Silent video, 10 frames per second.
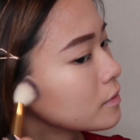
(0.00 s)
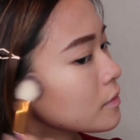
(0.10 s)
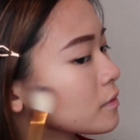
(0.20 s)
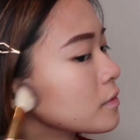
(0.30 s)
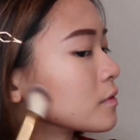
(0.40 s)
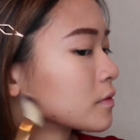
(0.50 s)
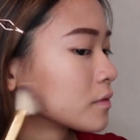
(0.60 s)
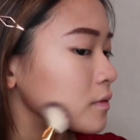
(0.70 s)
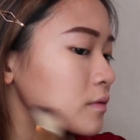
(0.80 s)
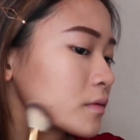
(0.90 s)

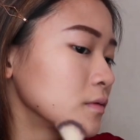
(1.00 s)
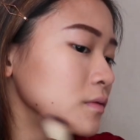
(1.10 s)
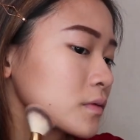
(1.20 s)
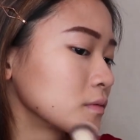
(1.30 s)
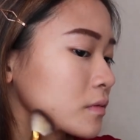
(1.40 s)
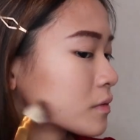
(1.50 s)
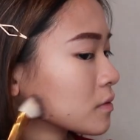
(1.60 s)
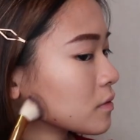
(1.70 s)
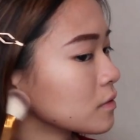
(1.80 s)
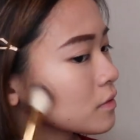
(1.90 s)

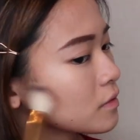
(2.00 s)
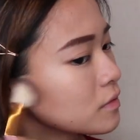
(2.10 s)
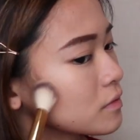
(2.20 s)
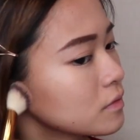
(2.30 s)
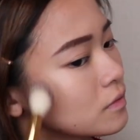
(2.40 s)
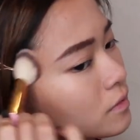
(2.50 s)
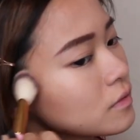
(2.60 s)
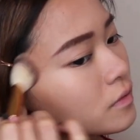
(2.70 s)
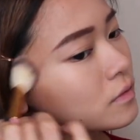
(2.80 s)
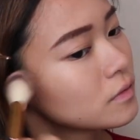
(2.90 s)

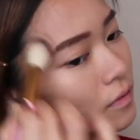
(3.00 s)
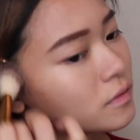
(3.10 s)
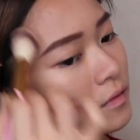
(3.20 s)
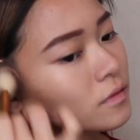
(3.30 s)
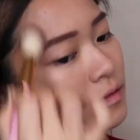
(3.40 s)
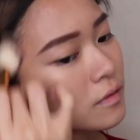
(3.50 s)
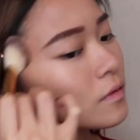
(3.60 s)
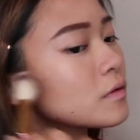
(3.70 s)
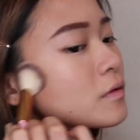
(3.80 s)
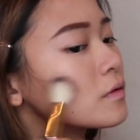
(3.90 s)

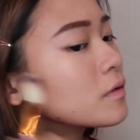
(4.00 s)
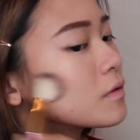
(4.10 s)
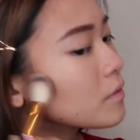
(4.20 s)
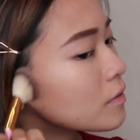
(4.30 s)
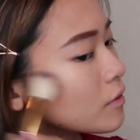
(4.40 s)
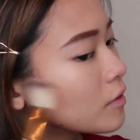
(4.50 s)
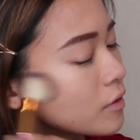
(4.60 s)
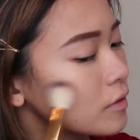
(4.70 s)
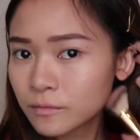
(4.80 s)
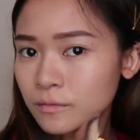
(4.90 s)

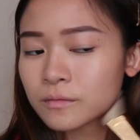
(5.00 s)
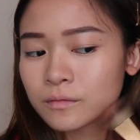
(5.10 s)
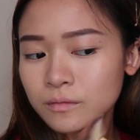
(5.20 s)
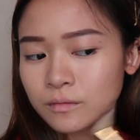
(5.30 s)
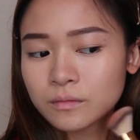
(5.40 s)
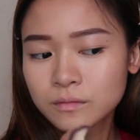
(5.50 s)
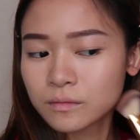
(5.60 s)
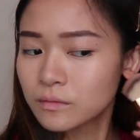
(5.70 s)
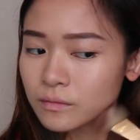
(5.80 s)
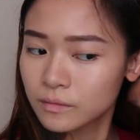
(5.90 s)

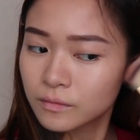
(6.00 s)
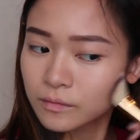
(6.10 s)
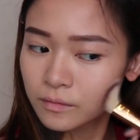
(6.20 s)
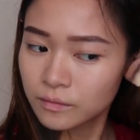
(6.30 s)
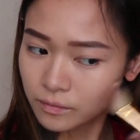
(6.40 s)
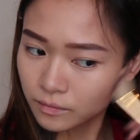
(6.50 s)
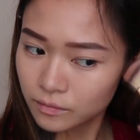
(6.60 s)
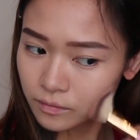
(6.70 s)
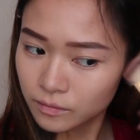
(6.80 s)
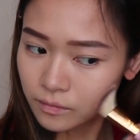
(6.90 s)

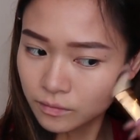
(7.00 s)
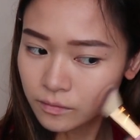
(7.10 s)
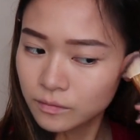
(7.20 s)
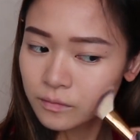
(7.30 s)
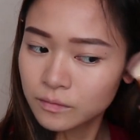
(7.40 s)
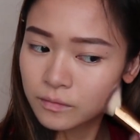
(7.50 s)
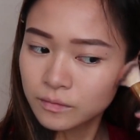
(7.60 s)
(no one is talking)